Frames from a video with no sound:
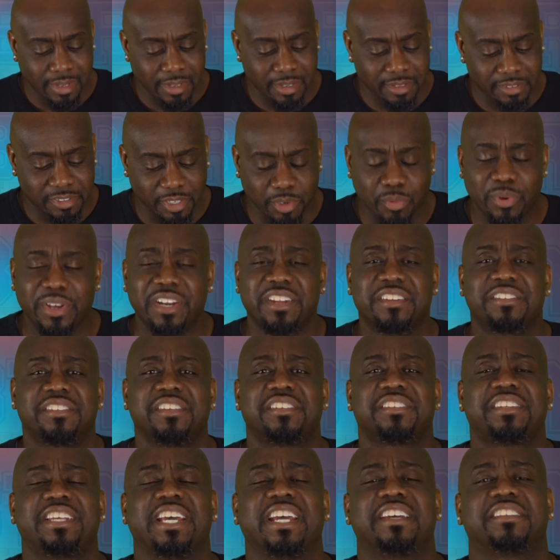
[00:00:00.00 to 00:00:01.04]
So what is
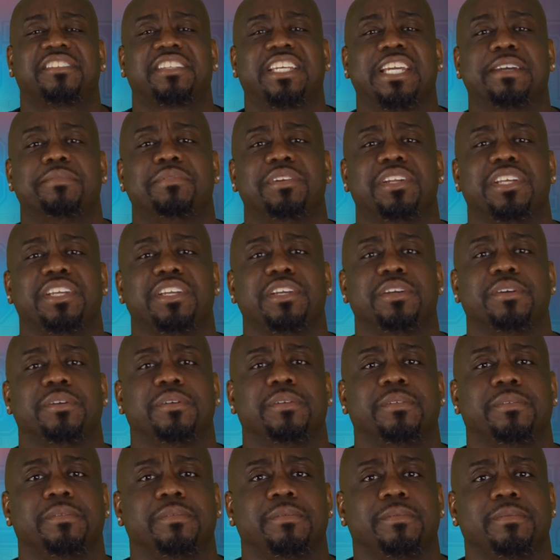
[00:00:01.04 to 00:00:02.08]
this text giving to you?
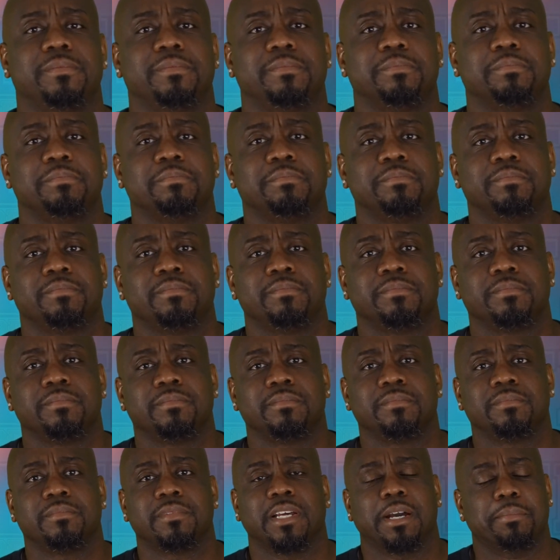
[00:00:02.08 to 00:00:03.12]

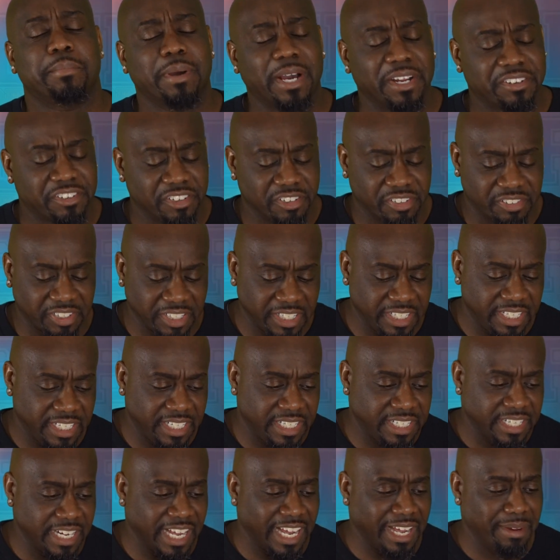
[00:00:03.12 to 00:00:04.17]
About your
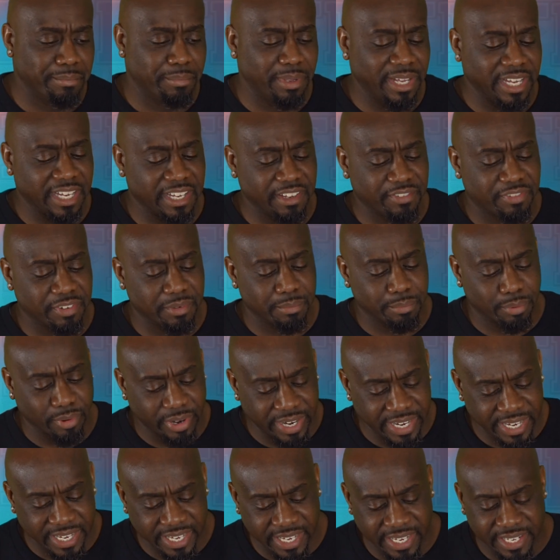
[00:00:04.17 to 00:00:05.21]
seed not begging for
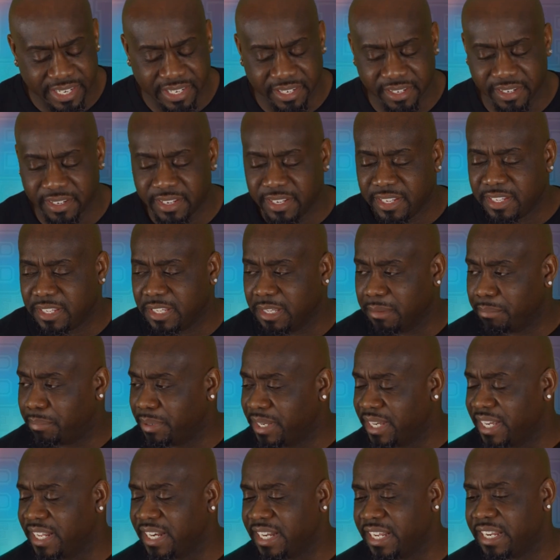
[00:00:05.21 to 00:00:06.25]
bread and you
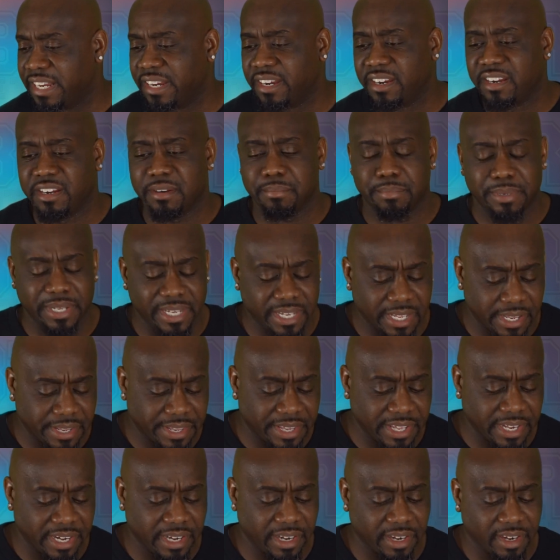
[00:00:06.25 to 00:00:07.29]
being here and being
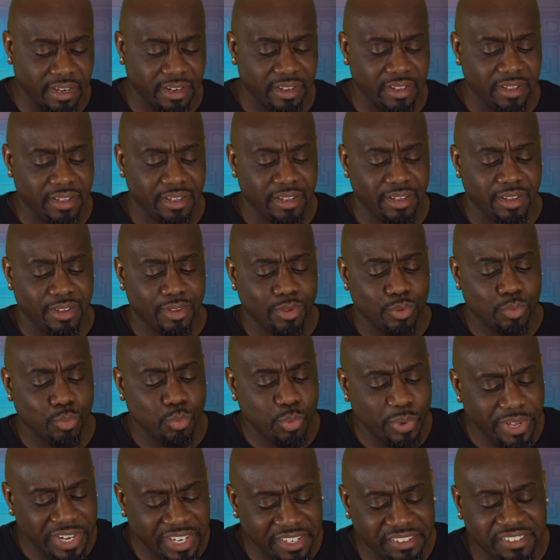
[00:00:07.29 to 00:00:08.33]
there.
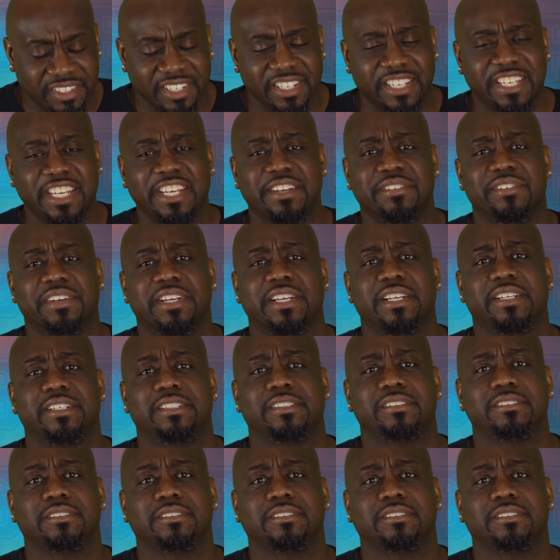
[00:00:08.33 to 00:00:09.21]
What is it giving?